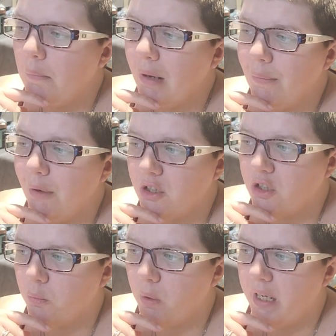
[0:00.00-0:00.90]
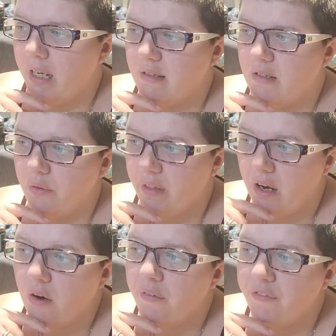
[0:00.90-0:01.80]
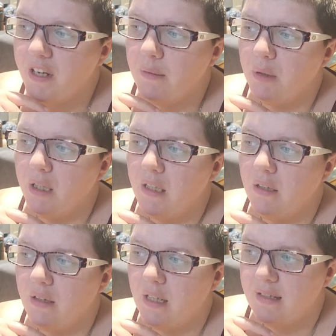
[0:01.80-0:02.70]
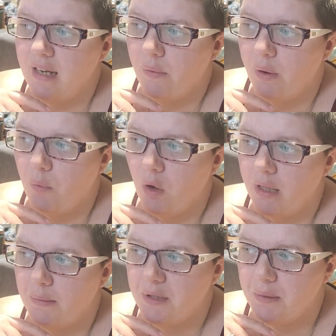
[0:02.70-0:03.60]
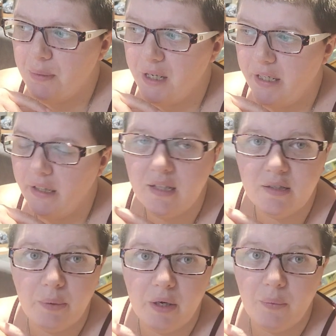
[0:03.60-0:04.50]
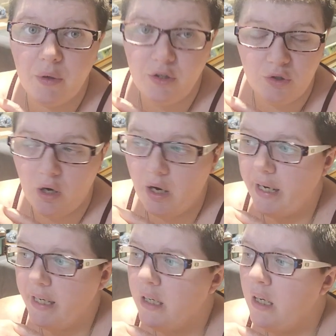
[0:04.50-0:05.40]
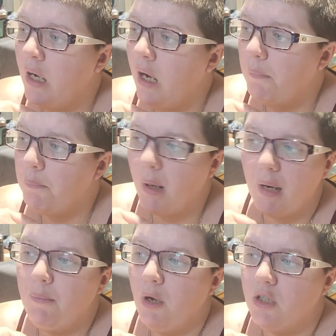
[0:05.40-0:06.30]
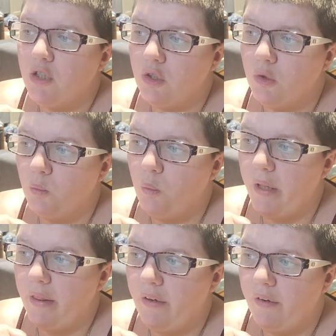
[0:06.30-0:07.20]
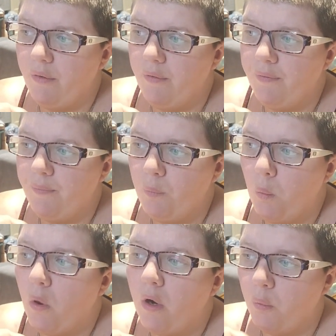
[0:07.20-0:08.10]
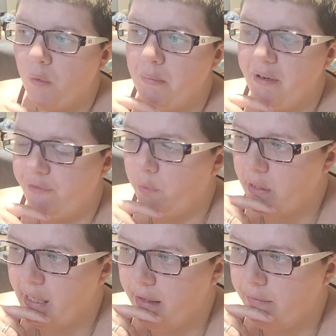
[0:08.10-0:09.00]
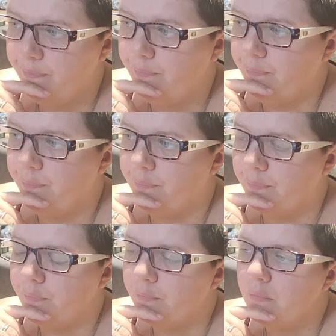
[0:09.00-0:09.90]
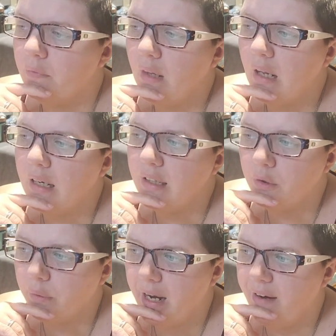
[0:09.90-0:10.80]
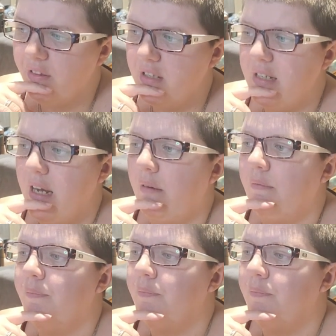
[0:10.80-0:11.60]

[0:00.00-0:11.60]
But I'm not sure what yet. So they are a family. That's how I want them to be. That's what I want to try. But I'm not sure what their work would be for yet. And I don't have this yet.